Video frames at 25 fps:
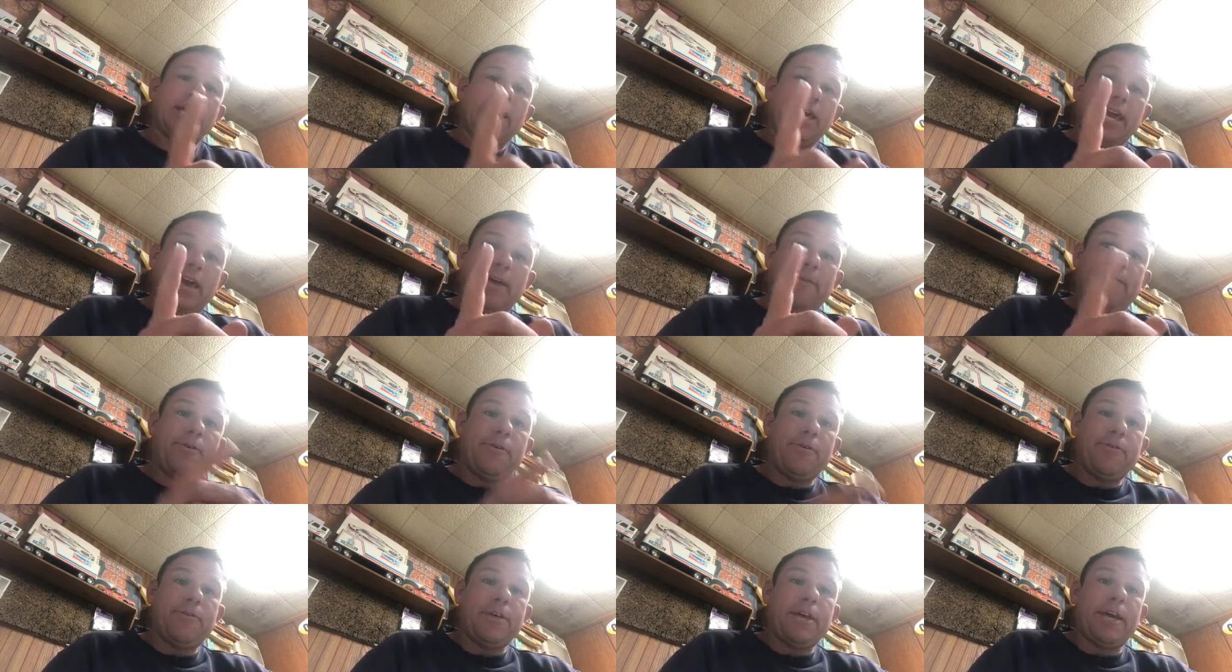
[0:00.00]

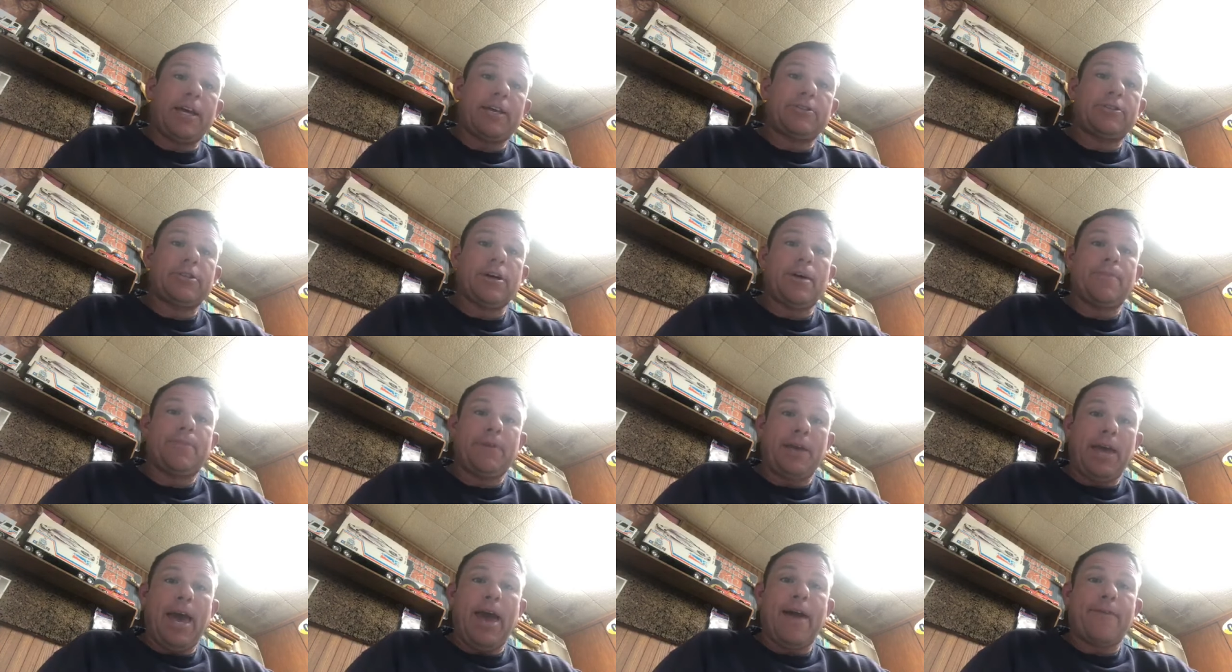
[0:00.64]
If you think of
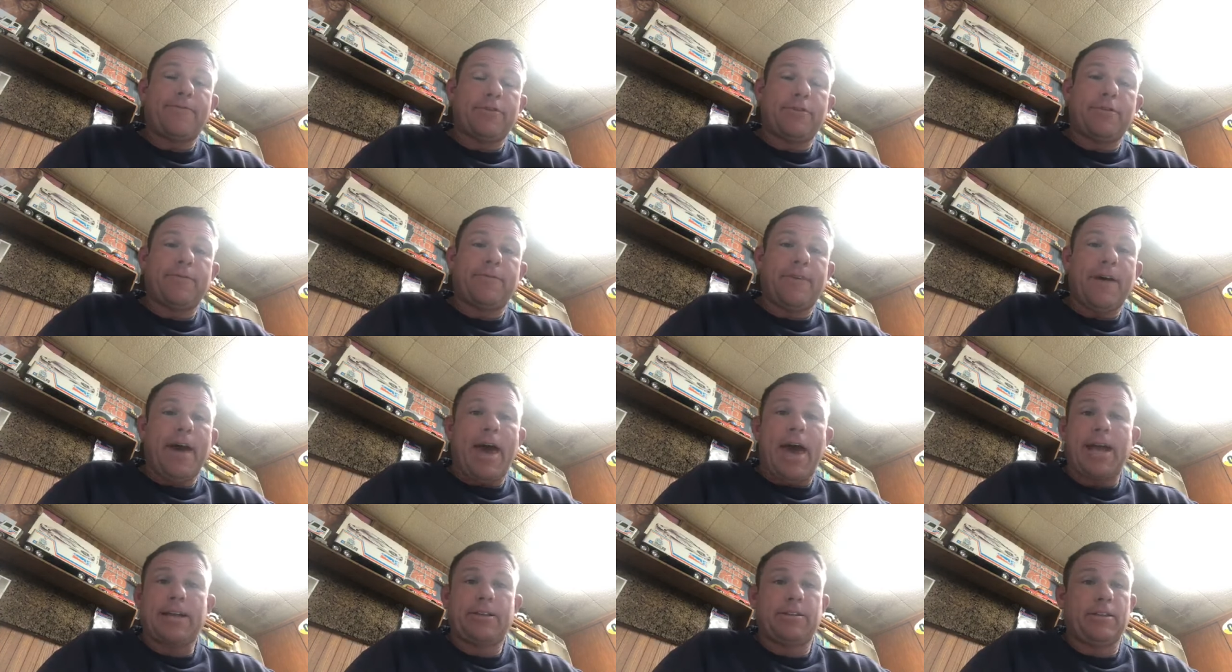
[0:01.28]
something after the
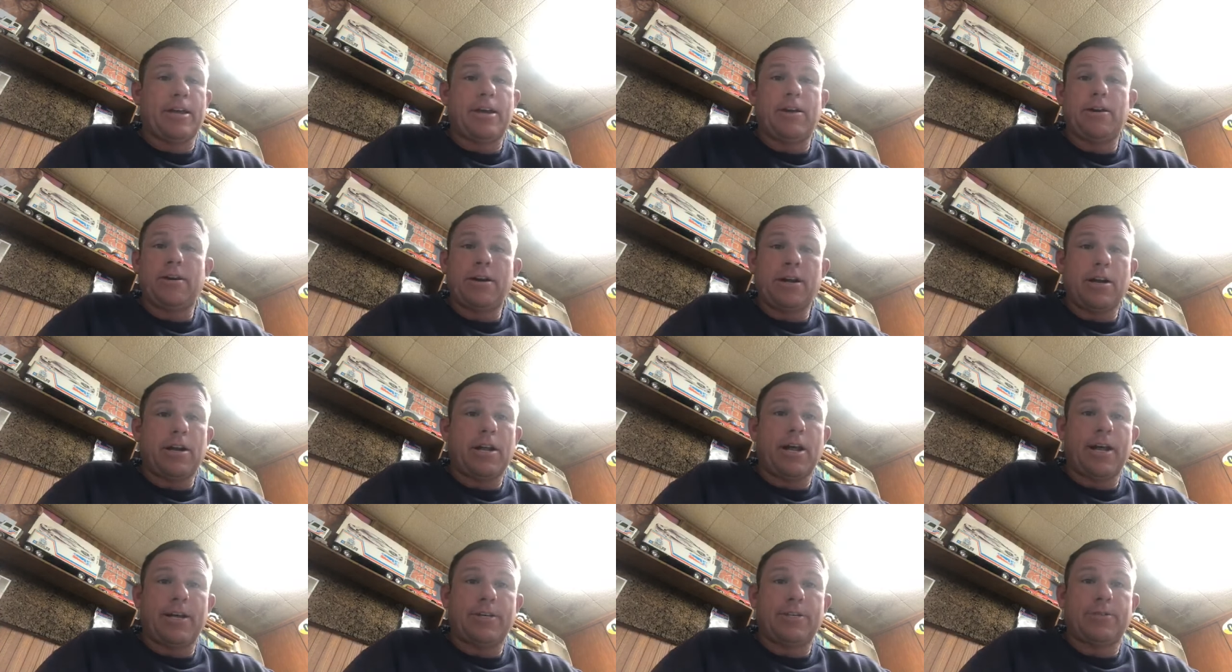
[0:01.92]
fact, later
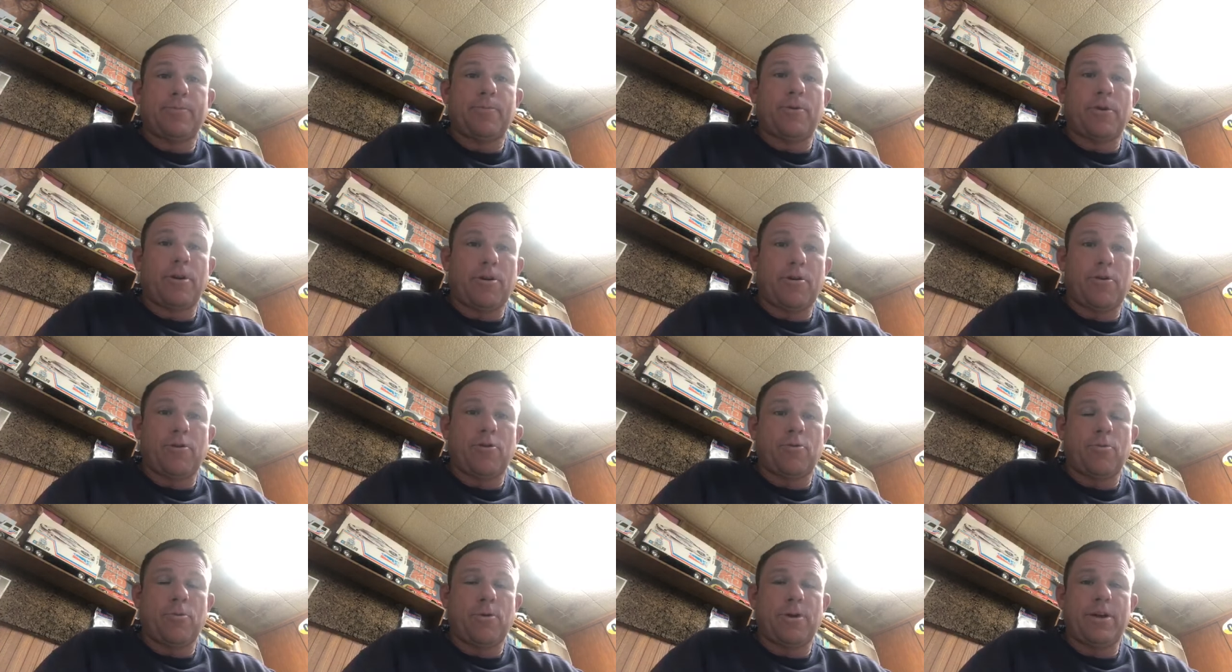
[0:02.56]
tonight,
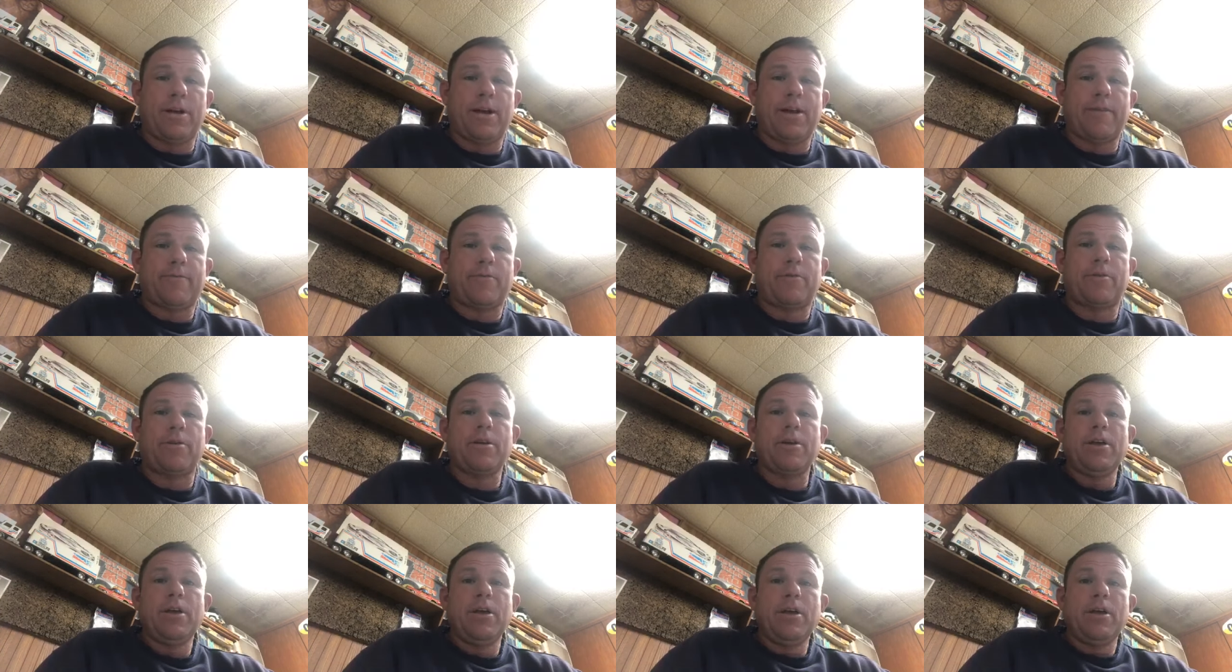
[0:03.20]
tomorrow, or
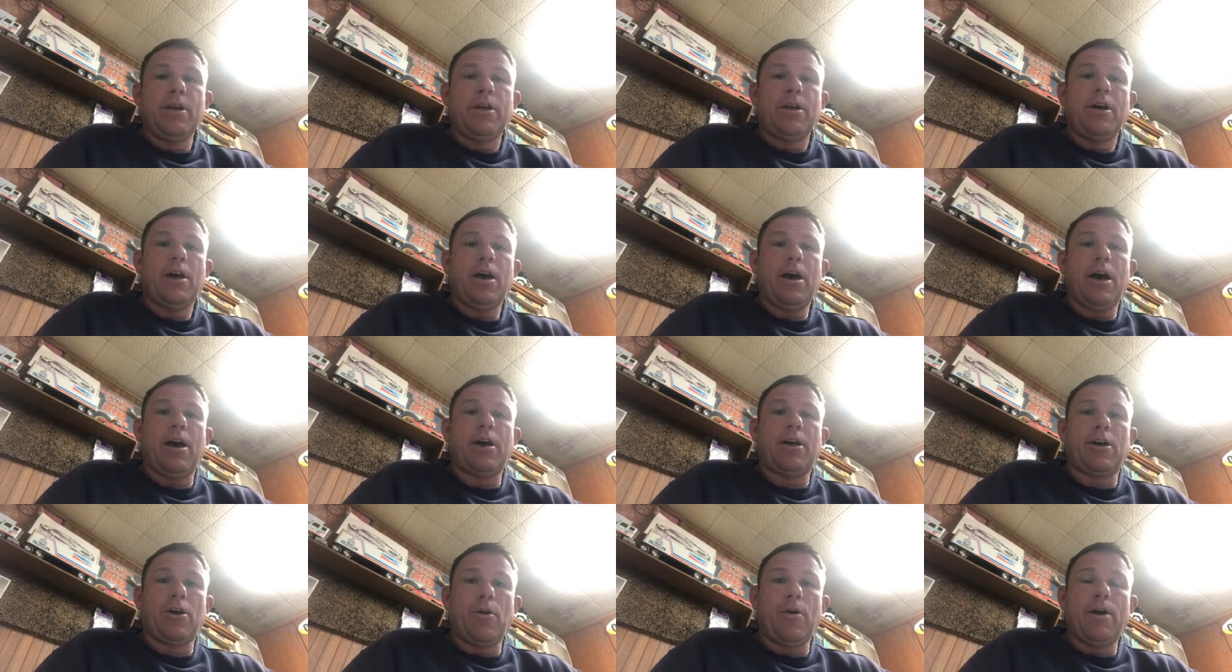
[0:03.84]
whatever,
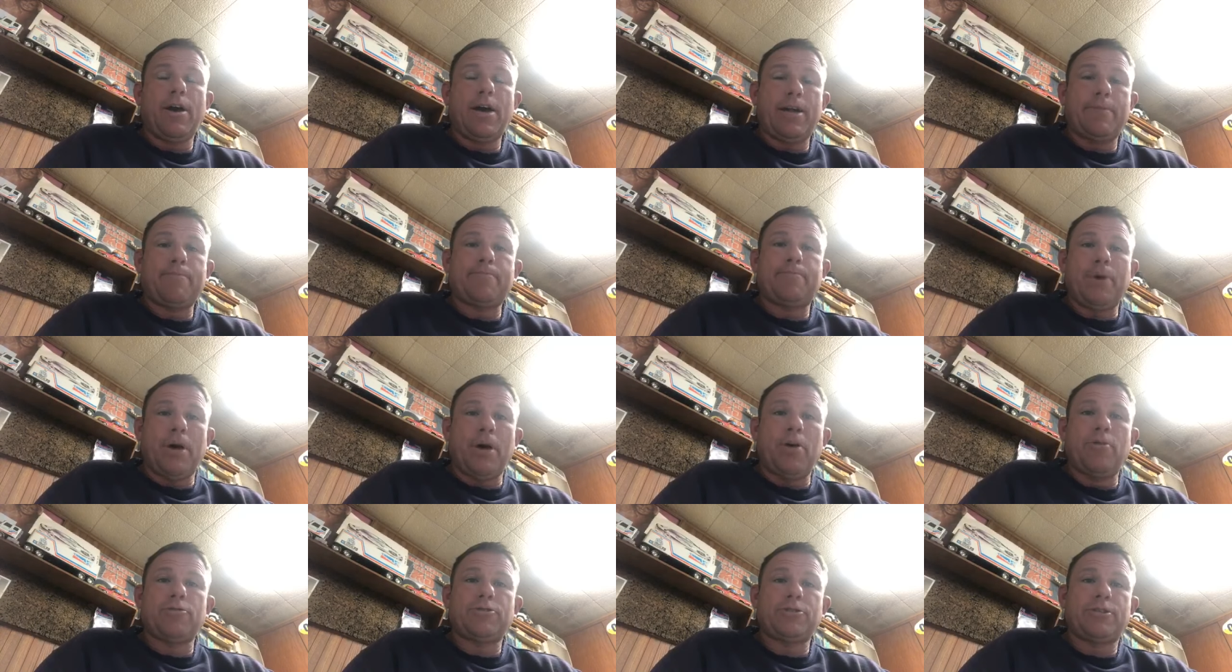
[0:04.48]
go ahead and
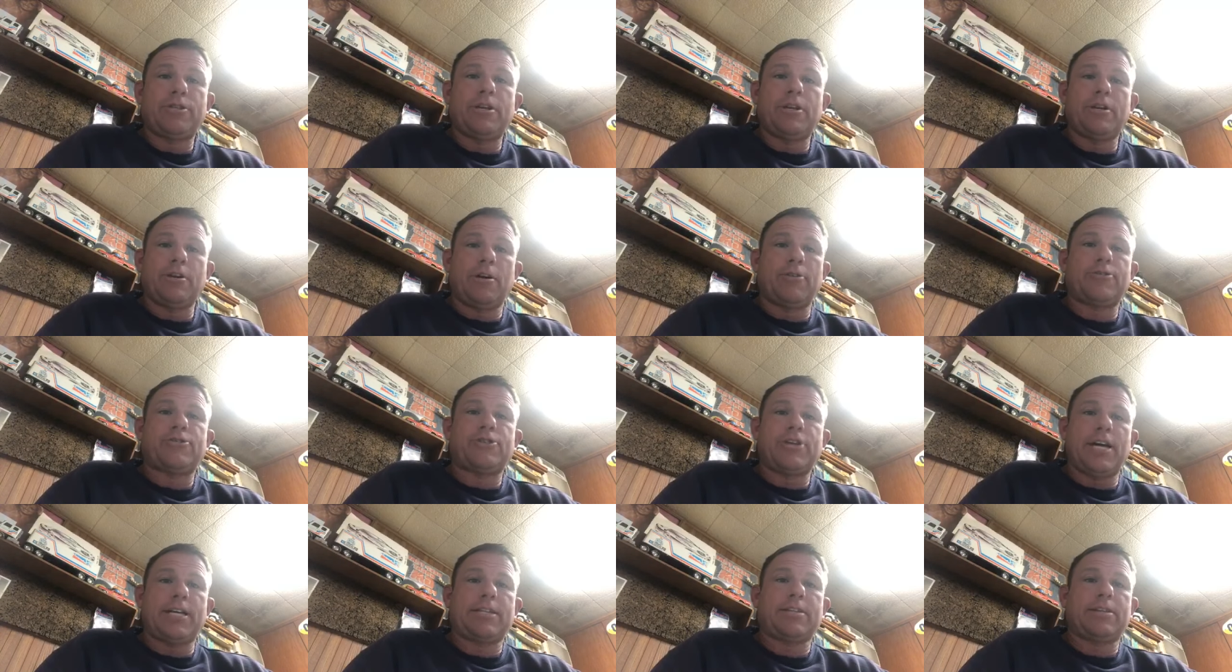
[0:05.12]
post it, and I'll
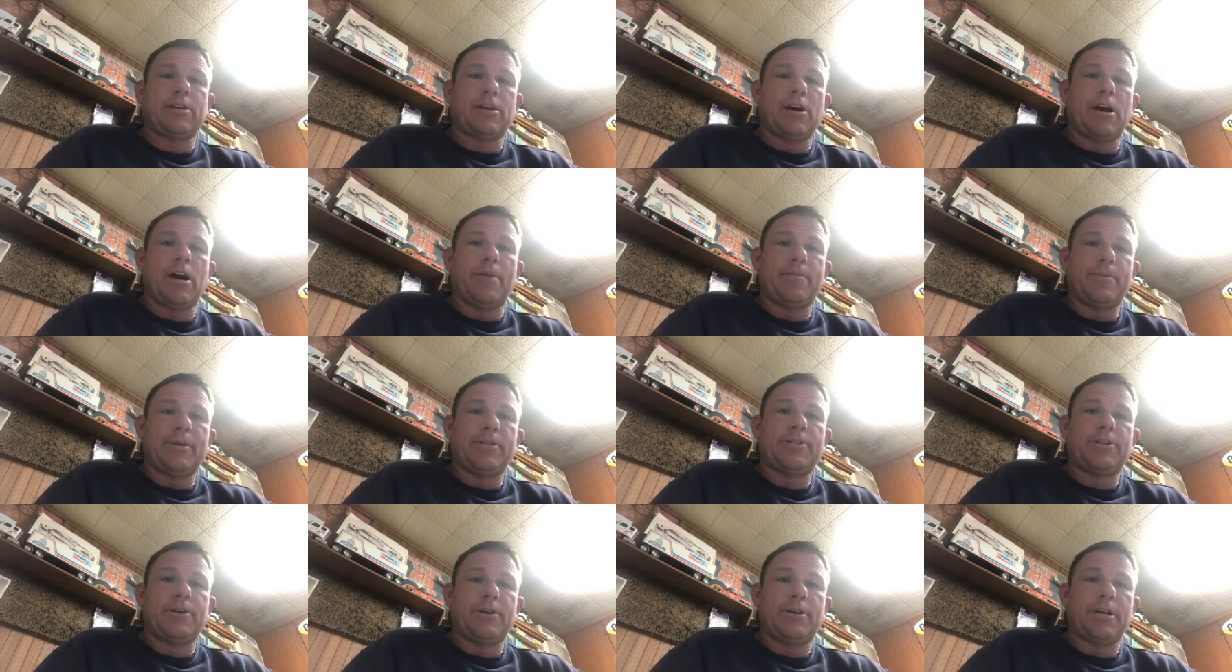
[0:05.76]
check the
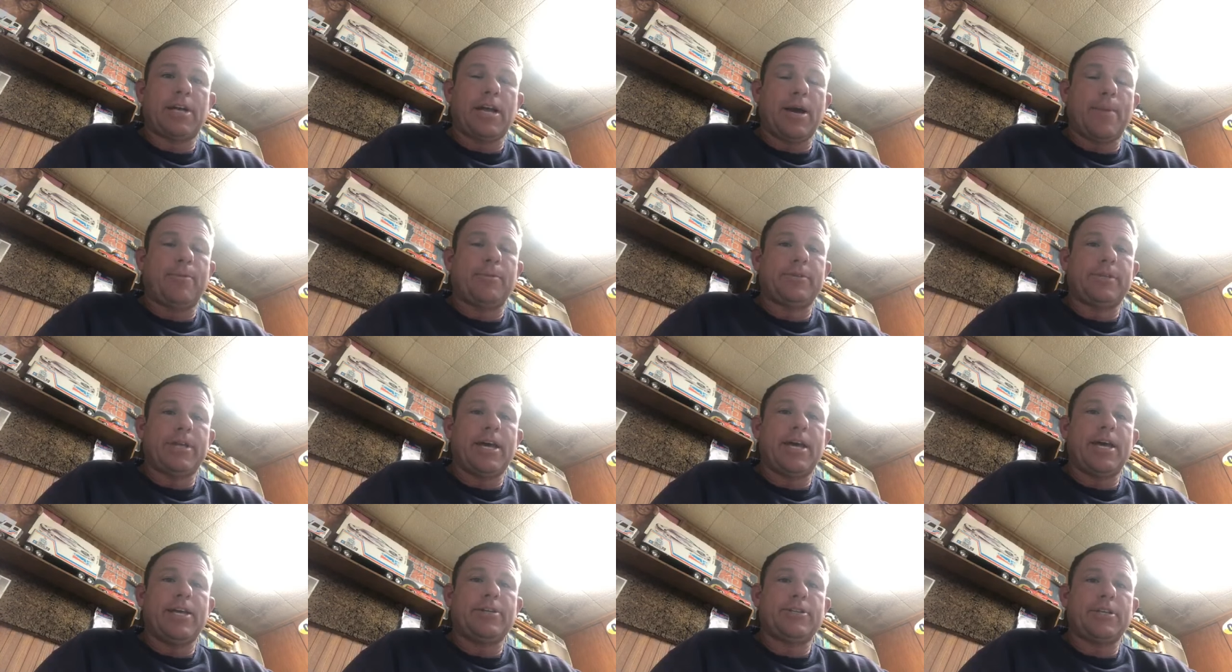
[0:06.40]
comments here in a couple
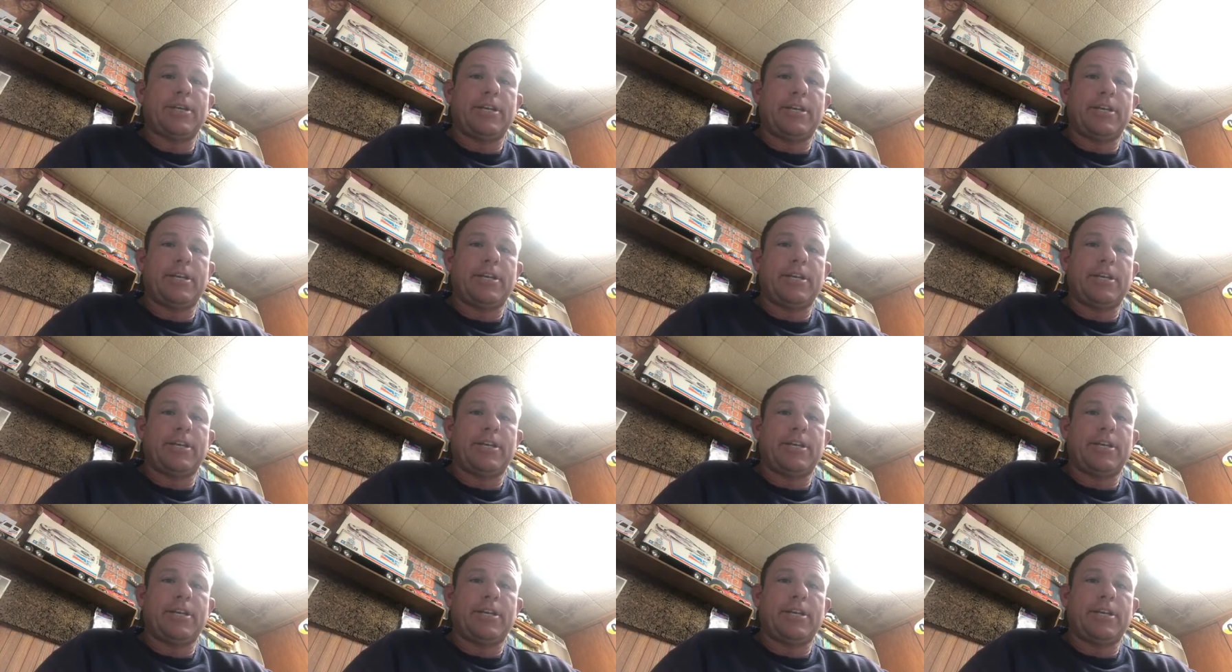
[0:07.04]
days.